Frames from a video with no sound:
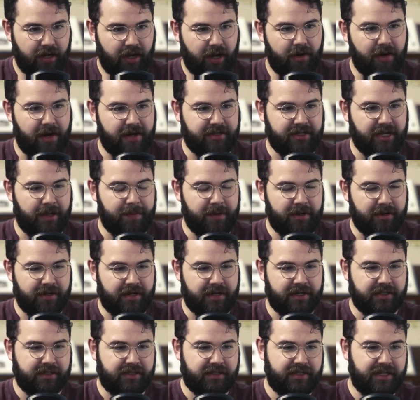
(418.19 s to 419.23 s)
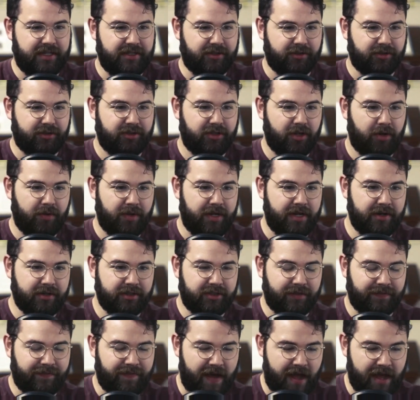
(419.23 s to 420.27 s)
All right, Tiberius Caesar. So here's
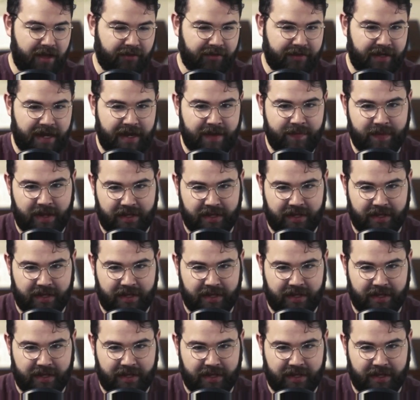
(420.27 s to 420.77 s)
the file name.